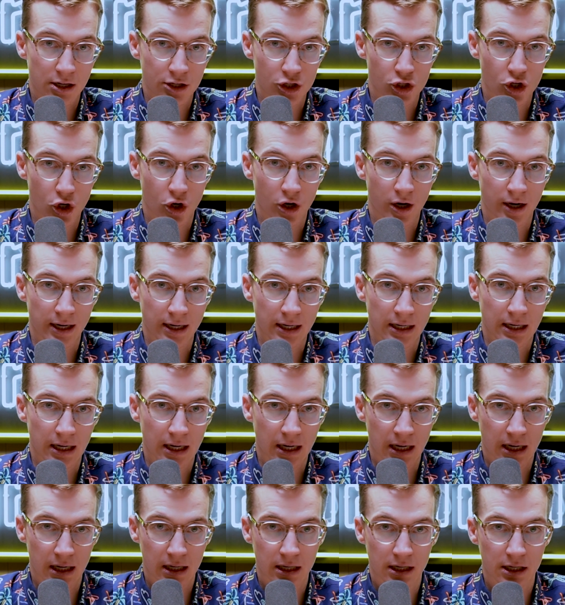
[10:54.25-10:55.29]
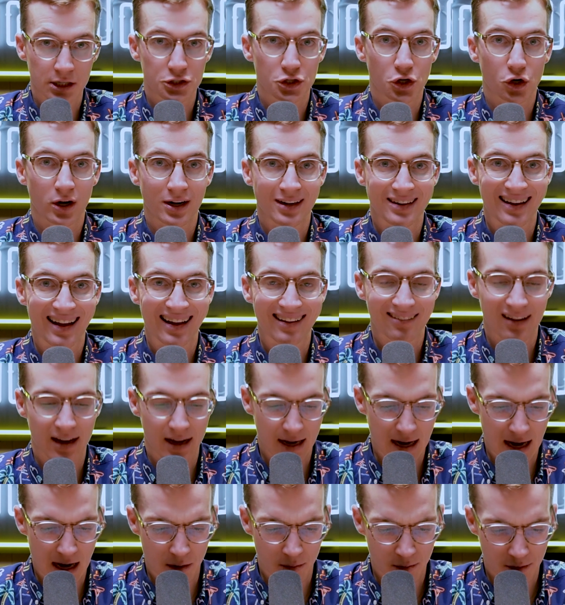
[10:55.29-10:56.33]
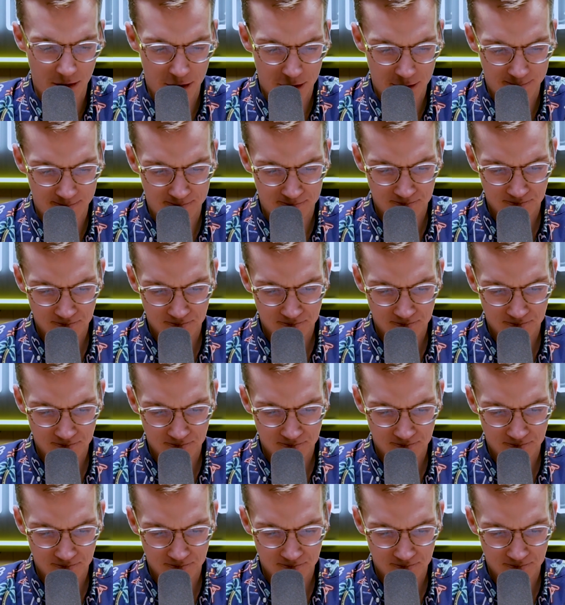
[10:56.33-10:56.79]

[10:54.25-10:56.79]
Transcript: during daylight hours.